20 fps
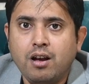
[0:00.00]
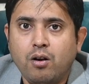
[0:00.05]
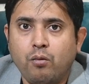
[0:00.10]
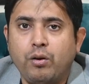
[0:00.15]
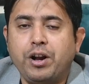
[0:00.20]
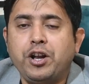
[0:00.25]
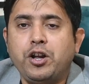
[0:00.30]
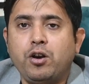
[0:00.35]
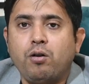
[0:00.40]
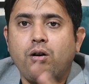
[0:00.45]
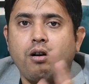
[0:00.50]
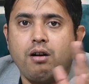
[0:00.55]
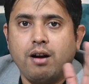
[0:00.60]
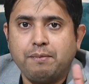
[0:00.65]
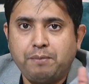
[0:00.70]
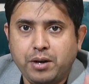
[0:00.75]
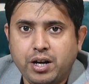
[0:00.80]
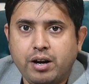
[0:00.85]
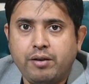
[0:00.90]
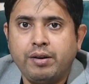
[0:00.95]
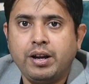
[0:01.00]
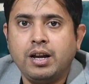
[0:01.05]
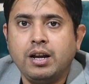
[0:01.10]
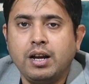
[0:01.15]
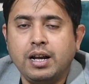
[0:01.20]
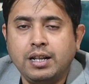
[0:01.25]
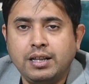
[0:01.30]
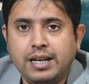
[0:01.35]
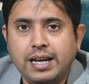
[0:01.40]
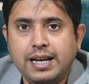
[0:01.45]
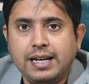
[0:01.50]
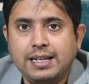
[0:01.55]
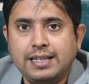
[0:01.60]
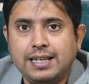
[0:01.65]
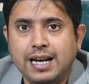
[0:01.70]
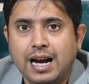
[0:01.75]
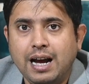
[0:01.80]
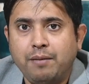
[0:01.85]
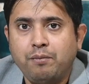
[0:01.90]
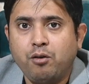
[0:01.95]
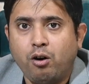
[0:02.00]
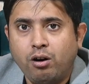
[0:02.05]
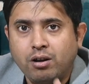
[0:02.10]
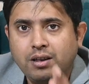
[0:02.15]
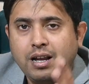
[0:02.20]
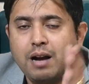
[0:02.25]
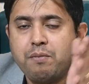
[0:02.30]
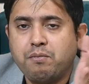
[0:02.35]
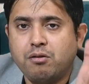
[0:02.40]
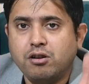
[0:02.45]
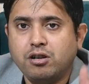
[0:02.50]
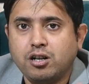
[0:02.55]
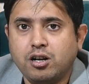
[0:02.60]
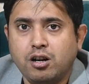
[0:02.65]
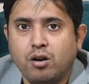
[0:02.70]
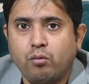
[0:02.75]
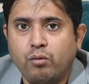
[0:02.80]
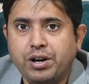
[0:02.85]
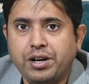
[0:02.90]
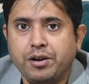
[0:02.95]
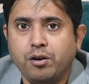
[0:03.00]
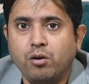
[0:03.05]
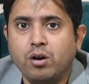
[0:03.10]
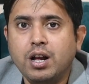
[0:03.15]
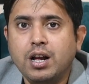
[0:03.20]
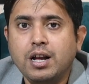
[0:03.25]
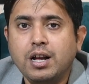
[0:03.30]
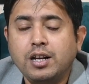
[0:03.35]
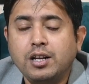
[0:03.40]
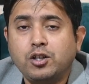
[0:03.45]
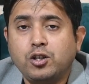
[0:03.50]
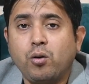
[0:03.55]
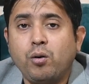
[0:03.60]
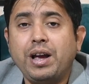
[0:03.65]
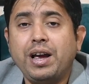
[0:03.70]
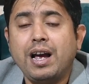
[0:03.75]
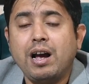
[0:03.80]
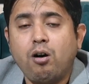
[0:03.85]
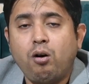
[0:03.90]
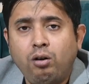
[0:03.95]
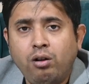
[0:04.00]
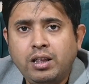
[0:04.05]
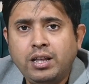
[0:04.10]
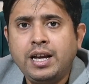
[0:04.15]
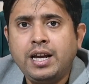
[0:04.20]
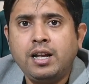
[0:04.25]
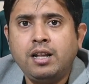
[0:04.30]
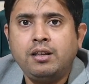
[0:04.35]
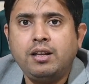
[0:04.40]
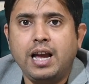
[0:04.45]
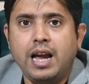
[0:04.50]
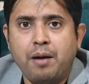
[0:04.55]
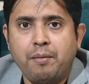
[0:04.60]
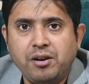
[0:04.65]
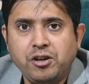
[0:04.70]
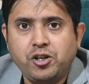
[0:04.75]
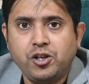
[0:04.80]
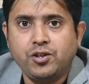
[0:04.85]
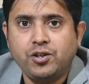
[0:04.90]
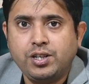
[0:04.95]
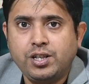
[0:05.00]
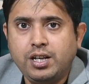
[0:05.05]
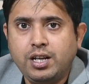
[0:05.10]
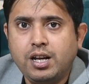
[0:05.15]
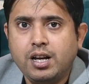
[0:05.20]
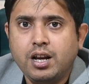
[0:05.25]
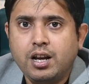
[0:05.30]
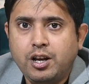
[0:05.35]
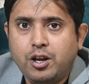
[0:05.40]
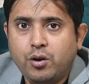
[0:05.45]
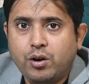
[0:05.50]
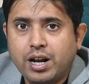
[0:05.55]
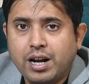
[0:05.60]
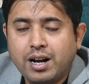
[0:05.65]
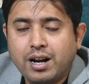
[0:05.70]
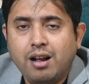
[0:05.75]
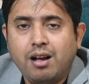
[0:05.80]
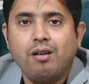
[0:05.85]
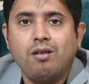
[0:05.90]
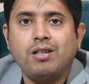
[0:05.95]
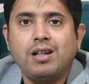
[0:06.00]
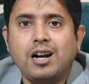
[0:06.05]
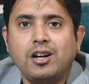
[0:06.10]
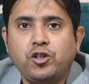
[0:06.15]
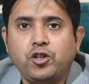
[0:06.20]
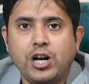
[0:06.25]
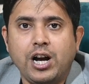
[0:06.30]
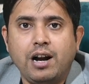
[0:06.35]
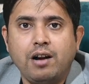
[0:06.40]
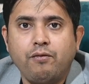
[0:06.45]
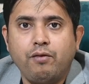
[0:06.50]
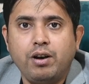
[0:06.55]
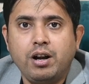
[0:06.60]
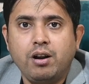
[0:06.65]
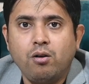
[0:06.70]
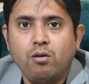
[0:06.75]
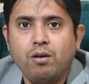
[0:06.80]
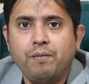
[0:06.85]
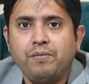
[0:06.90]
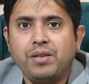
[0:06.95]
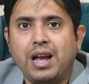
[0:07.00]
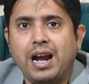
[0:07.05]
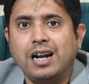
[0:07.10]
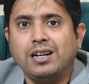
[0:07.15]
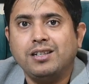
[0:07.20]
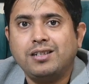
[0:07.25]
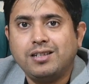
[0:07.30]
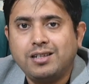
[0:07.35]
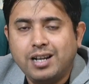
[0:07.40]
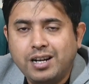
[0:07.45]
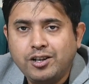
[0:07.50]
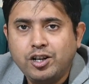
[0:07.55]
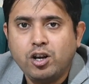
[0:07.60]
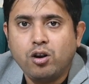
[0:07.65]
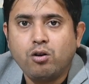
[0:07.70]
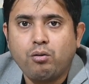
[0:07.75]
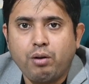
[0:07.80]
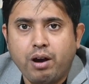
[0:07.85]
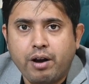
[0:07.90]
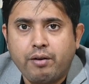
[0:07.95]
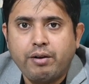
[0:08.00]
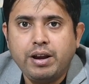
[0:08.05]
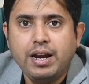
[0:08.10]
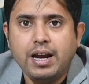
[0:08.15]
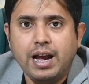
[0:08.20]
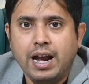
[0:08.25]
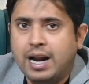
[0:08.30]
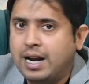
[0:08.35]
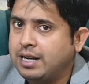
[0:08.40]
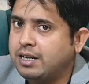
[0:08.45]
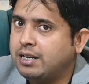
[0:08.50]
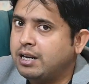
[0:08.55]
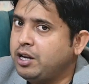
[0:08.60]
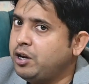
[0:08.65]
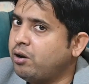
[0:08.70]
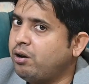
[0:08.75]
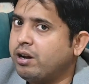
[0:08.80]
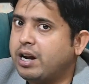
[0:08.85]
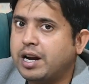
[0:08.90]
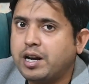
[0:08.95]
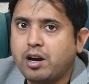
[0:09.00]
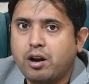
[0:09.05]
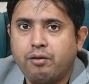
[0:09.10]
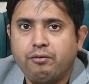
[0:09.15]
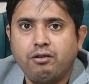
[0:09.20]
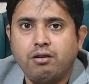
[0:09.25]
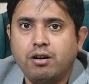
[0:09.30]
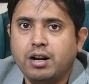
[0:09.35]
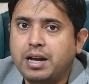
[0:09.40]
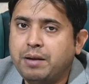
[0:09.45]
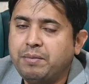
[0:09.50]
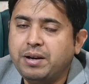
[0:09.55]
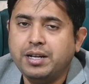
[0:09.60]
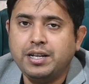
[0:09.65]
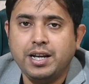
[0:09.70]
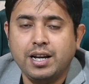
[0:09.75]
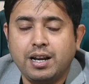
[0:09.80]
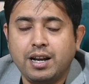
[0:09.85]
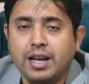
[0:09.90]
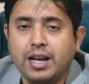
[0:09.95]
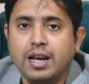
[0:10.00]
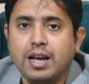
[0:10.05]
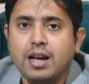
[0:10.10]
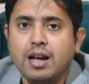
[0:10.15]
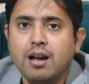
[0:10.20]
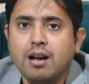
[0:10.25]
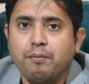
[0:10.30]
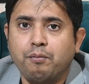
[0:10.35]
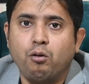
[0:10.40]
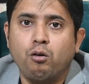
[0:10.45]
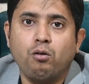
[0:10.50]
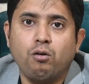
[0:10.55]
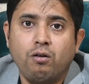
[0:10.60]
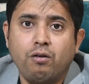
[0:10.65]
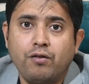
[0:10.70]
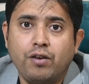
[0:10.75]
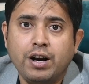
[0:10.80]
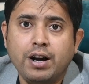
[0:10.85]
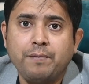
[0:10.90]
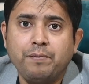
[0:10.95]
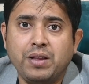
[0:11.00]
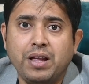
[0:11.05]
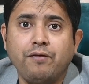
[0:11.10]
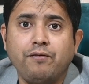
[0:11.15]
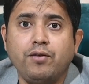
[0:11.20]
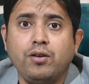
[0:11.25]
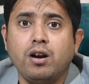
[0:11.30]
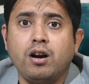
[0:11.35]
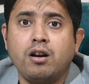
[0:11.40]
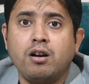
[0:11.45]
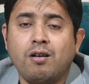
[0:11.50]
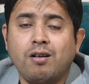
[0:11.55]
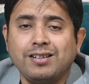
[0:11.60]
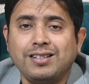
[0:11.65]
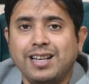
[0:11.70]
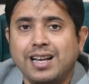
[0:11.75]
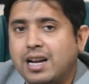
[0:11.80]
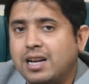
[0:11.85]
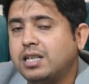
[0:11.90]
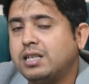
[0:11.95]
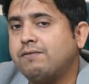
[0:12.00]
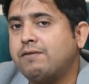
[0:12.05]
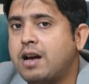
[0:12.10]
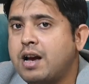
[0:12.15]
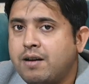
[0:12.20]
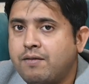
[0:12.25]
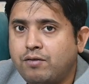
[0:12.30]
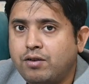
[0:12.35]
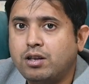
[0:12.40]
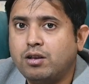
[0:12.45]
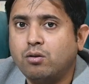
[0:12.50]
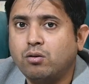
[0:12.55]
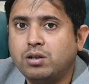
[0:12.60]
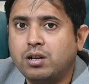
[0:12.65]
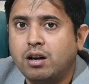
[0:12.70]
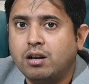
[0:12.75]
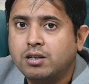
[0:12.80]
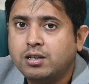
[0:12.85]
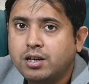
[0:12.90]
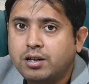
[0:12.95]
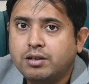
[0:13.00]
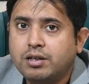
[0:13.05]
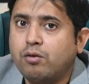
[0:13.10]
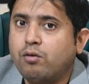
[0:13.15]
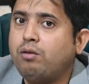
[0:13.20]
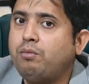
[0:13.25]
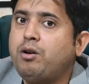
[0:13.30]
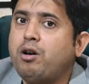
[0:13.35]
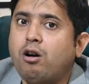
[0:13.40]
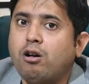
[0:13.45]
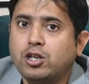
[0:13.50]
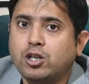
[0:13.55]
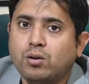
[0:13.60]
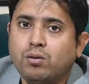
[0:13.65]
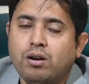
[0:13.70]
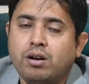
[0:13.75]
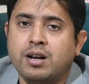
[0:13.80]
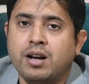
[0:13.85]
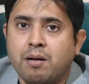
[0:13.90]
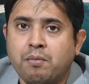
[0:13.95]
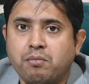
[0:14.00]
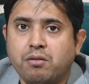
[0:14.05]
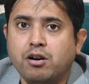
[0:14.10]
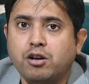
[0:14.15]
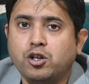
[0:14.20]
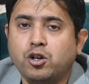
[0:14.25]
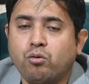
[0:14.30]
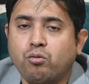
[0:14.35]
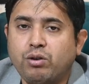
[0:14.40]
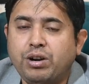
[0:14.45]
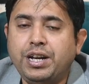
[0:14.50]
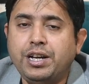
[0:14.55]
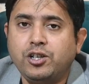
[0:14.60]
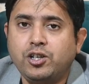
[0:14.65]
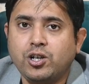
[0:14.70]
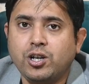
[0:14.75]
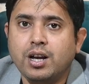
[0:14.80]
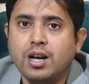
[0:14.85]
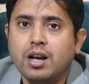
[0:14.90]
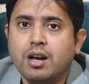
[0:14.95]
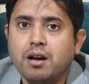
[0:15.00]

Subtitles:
when you are appearing in the exam on that particular window. So only in the emergency, you can click on that chat window and send your query and you'll get a reward immediately. Moreover, if you are not satisfied with those answers, there will be also a number to reach,